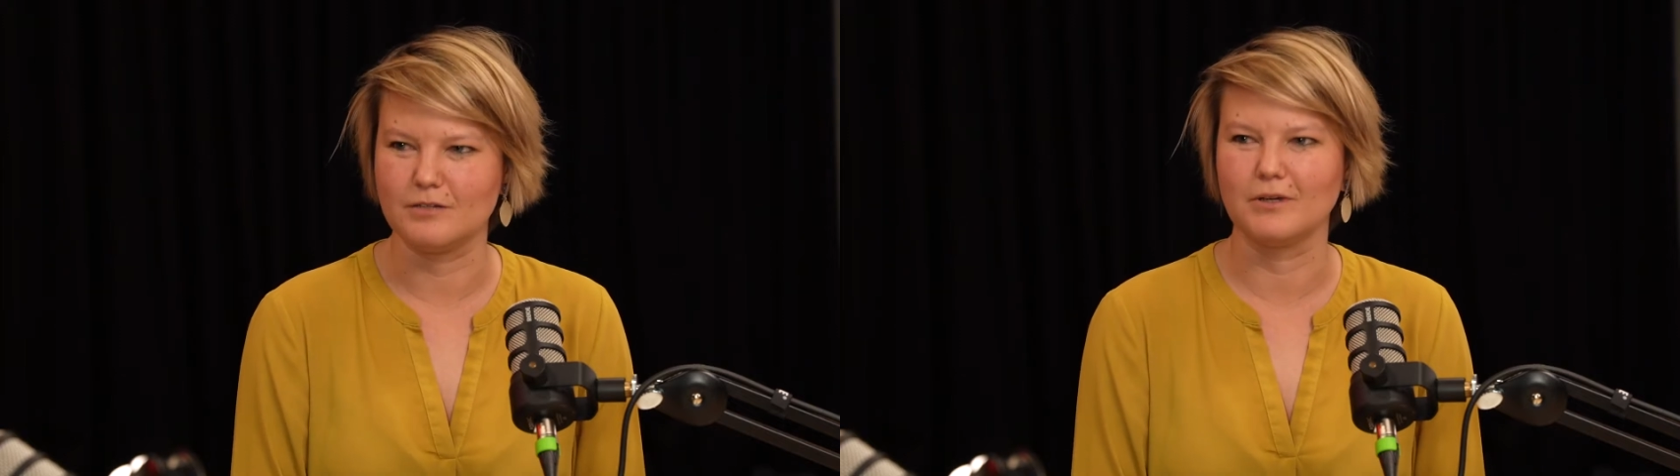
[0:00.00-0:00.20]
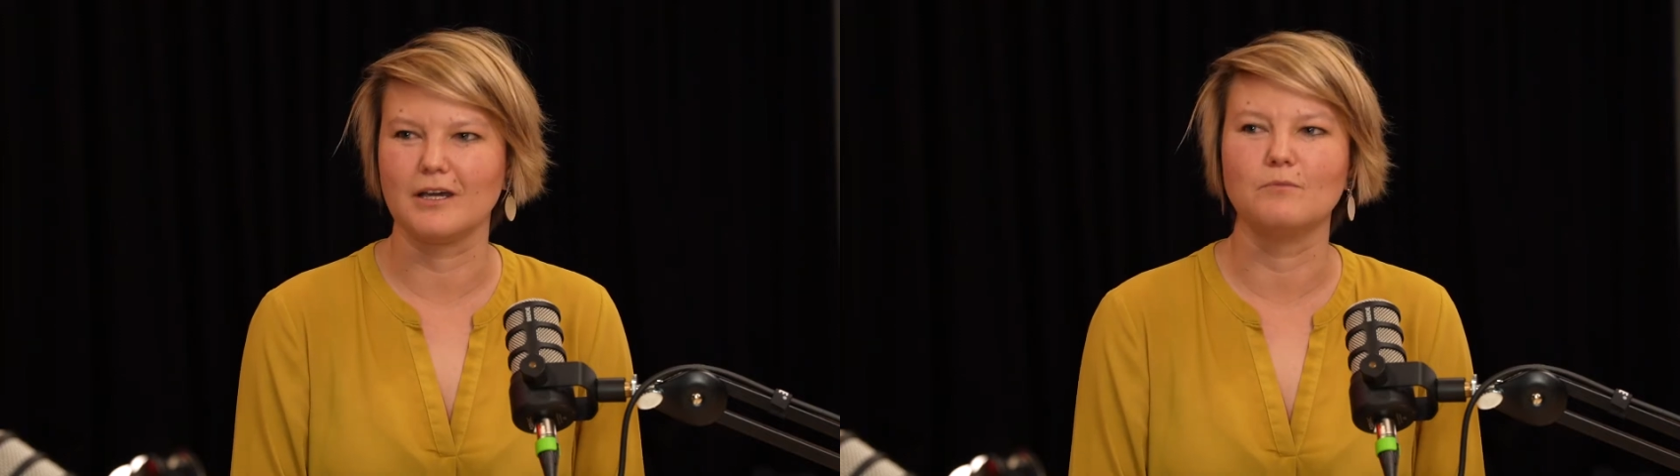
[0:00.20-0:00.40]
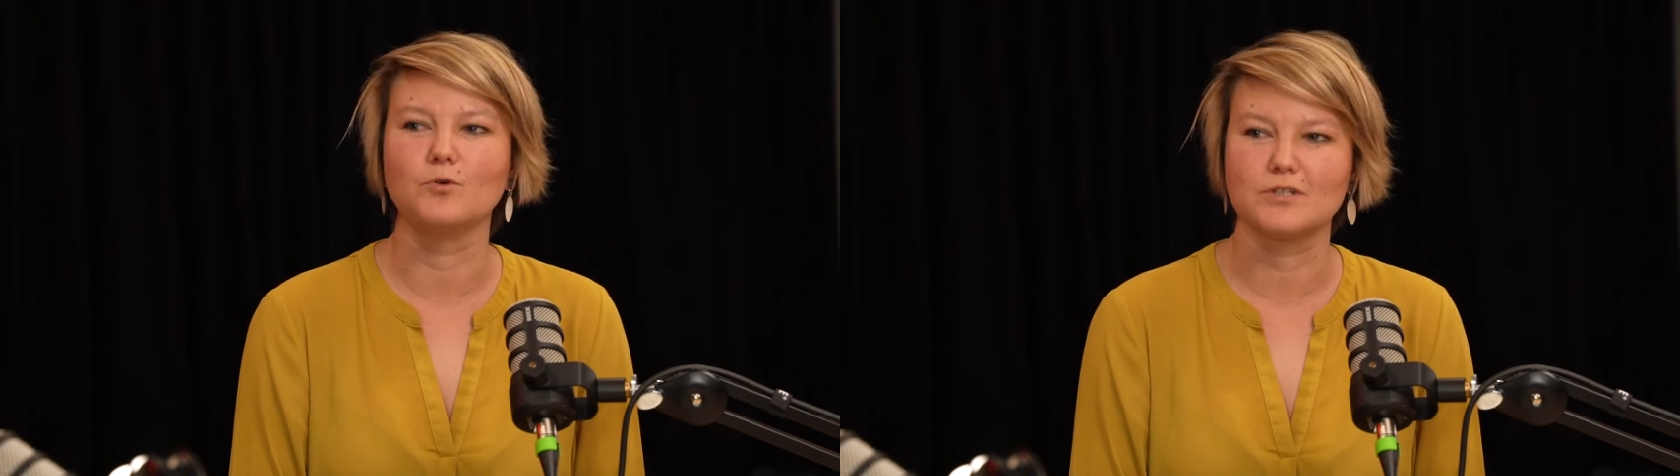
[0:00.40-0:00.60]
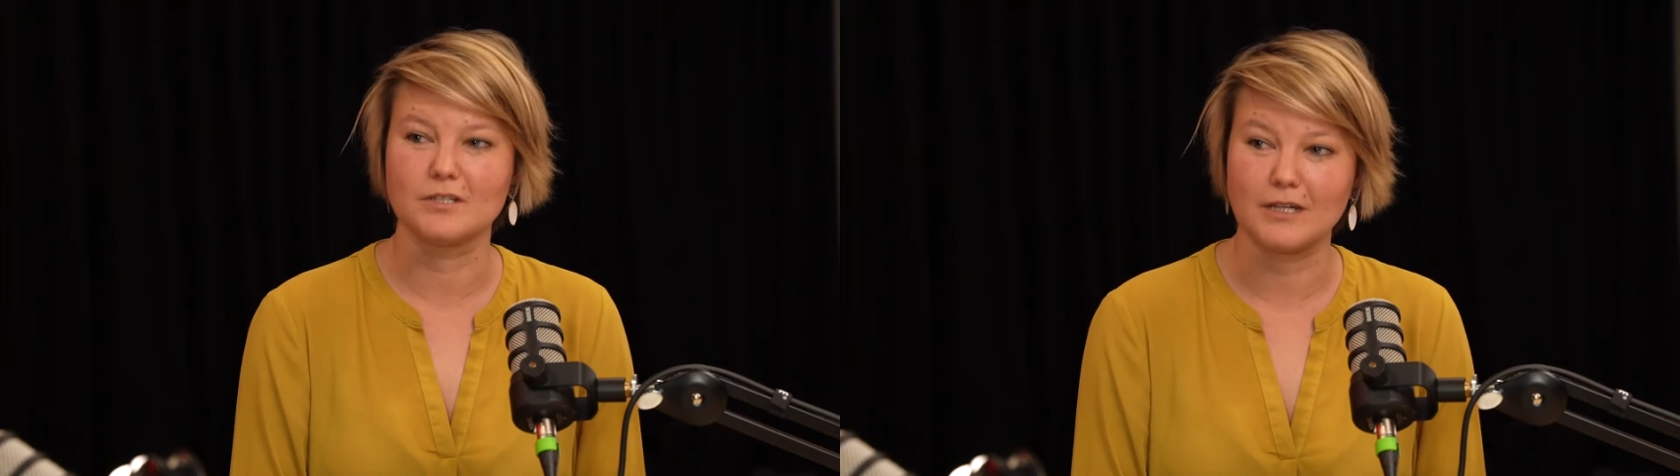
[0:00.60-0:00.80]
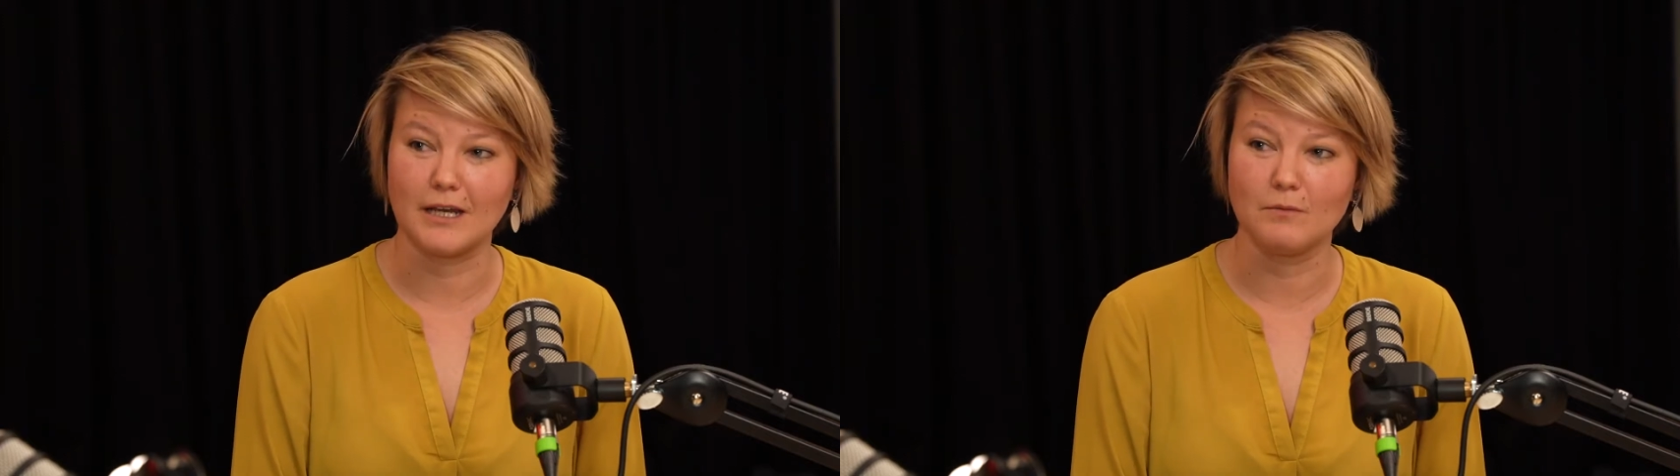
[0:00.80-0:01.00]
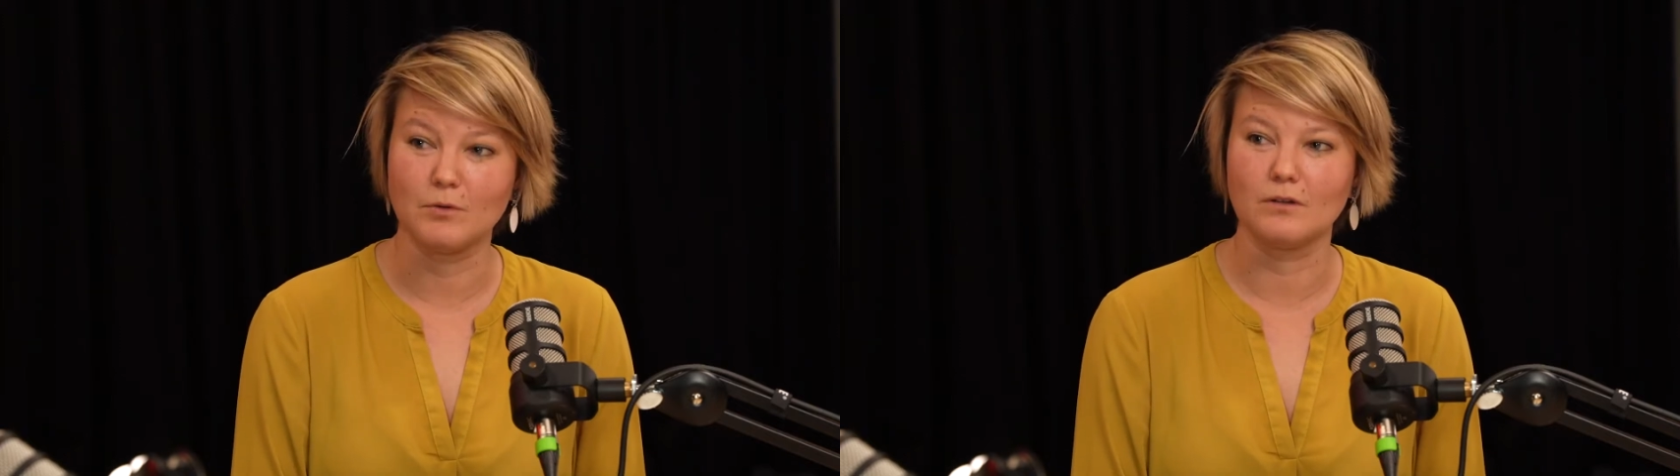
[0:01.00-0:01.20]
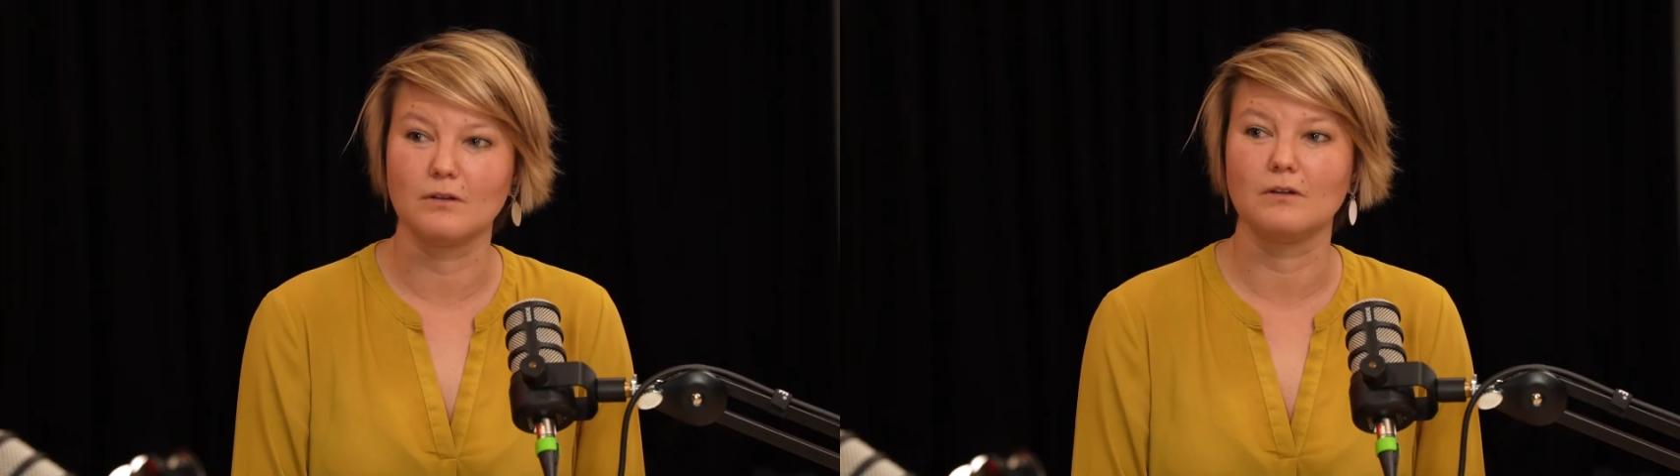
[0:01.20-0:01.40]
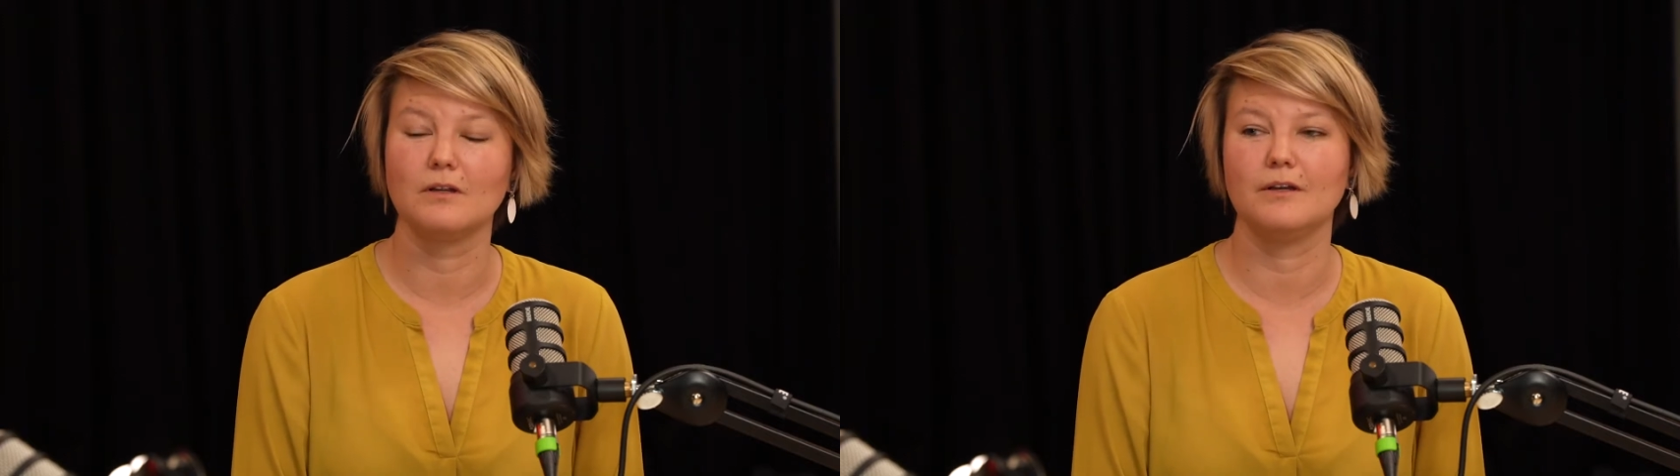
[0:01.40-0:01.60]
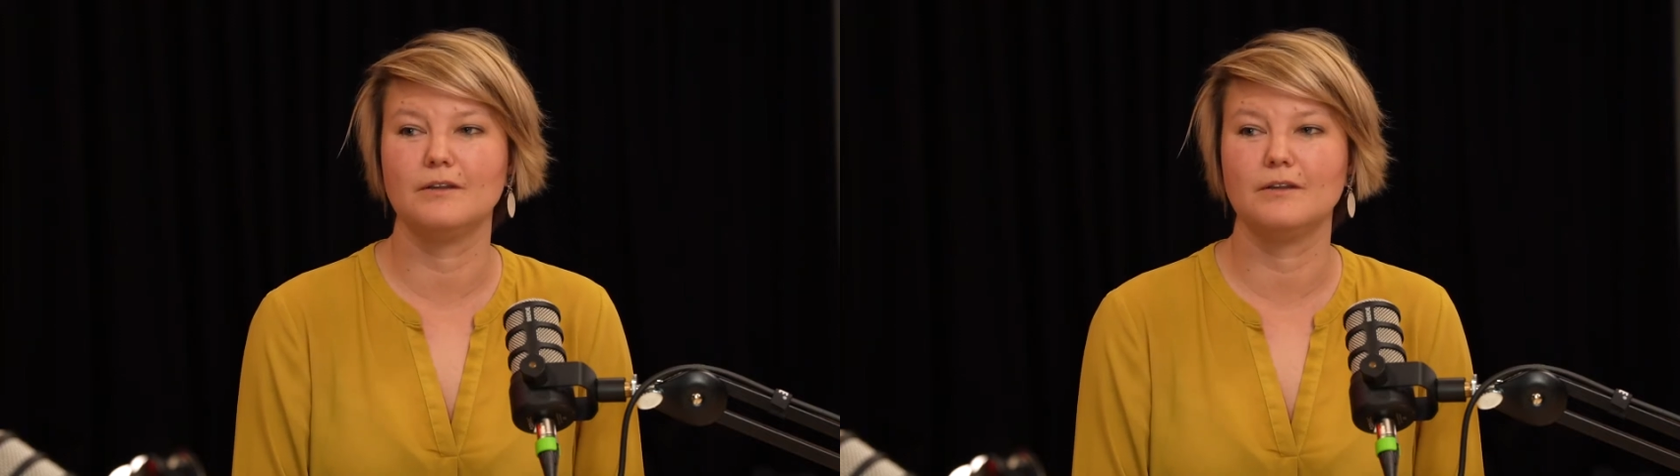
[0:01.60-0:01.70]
become more sustainable.